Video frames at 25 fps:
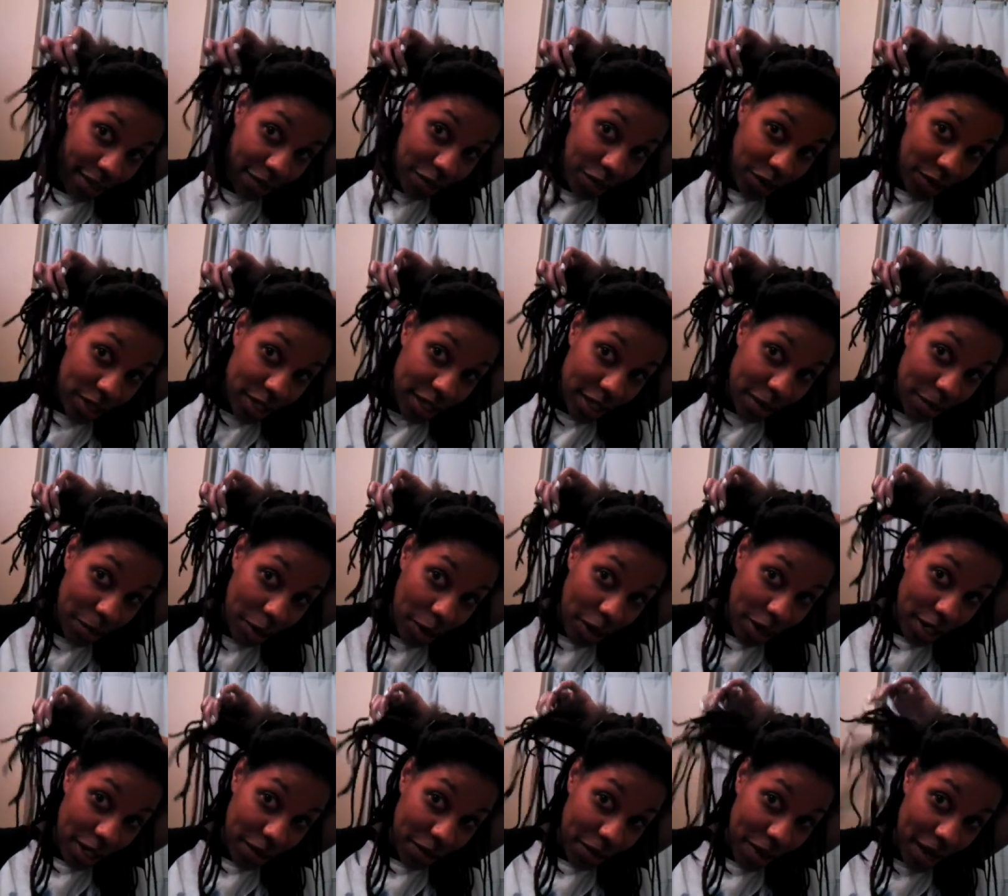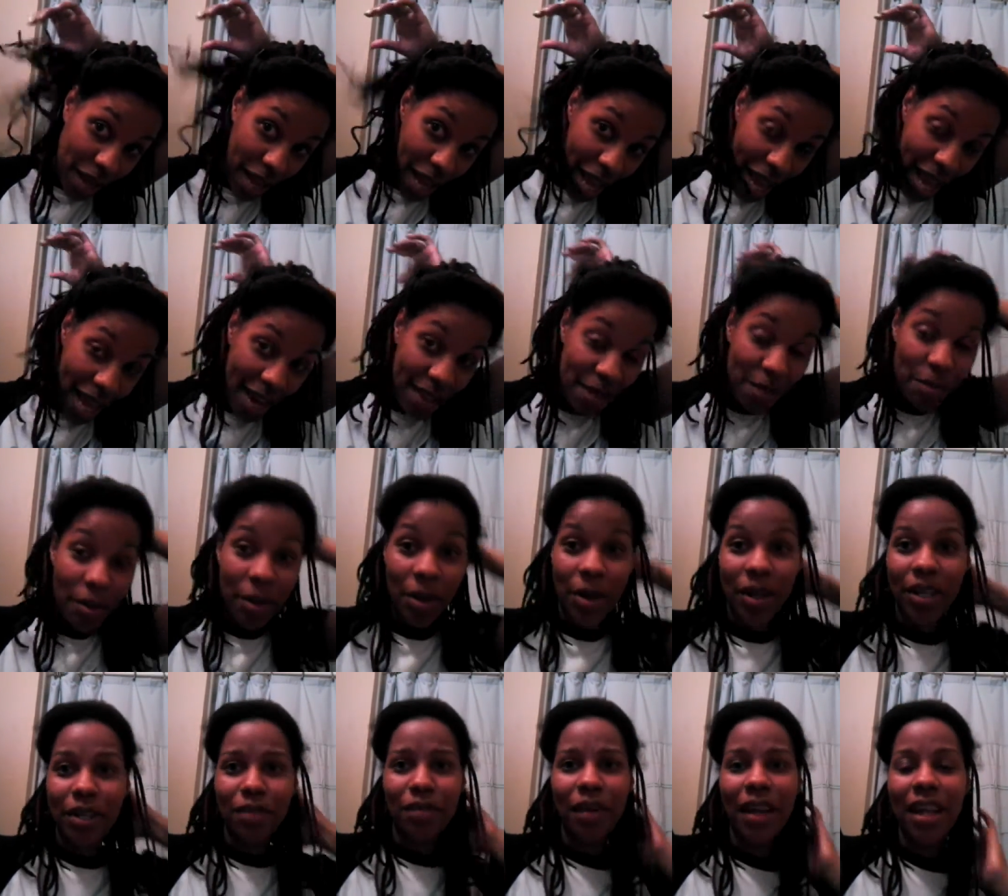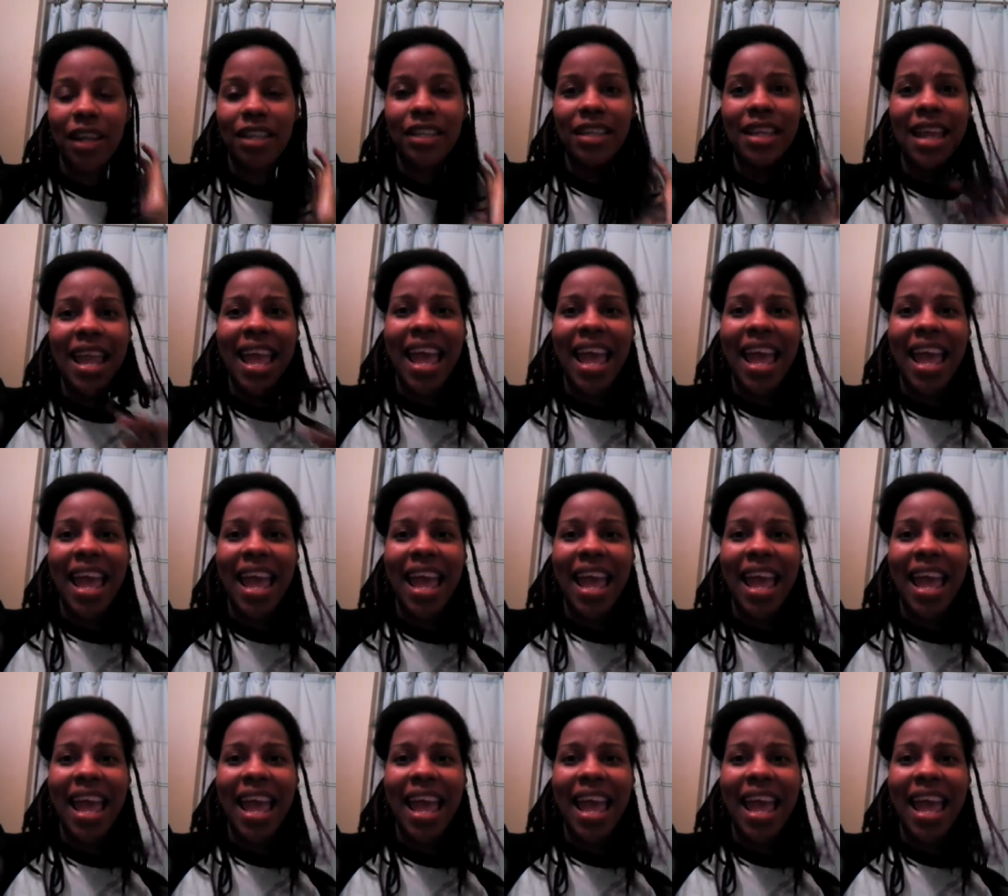If you see the burgundy red, I added the burgundy red.